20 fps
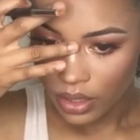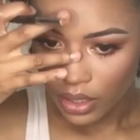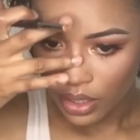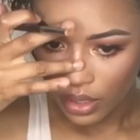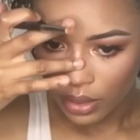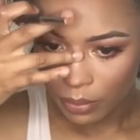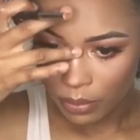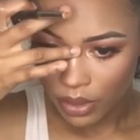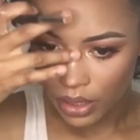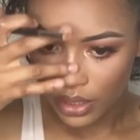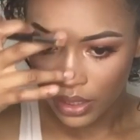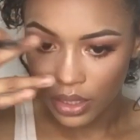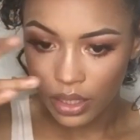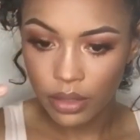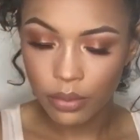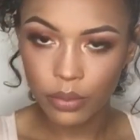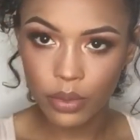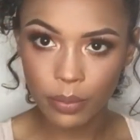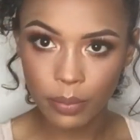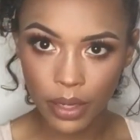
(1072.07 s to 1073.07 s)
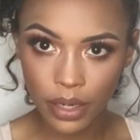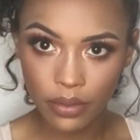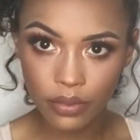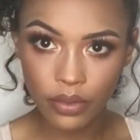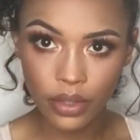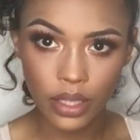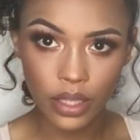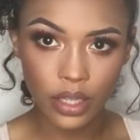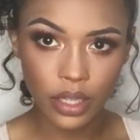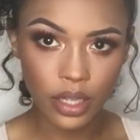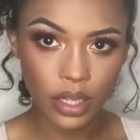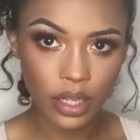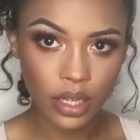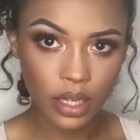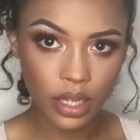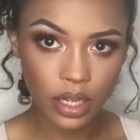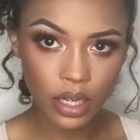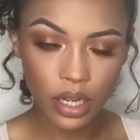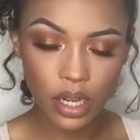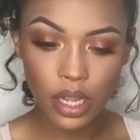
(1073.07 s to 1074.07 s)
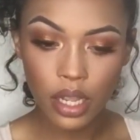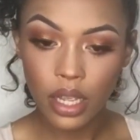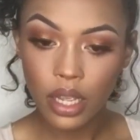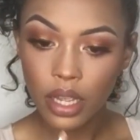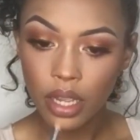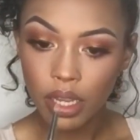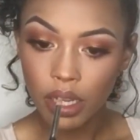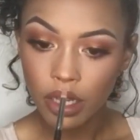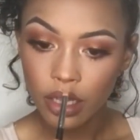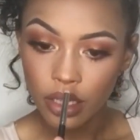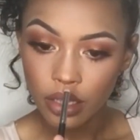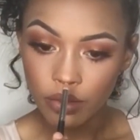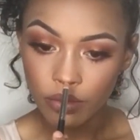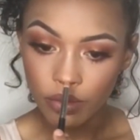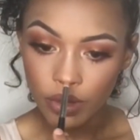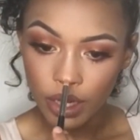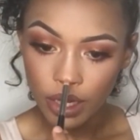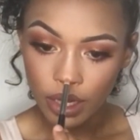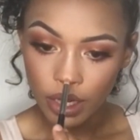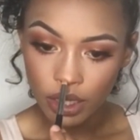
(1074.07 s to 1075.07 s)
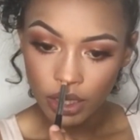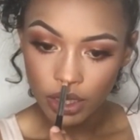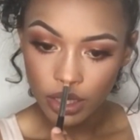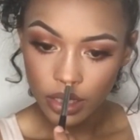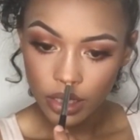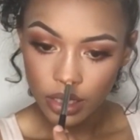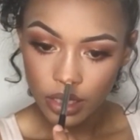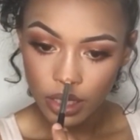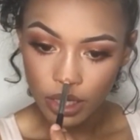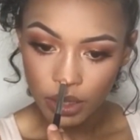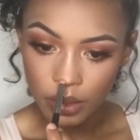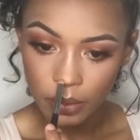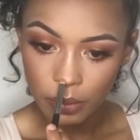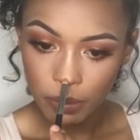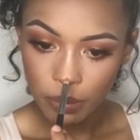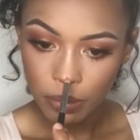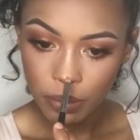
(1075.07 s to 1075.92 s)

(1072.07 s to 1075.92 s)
kind of blend it in with my finger, and then right on the tip.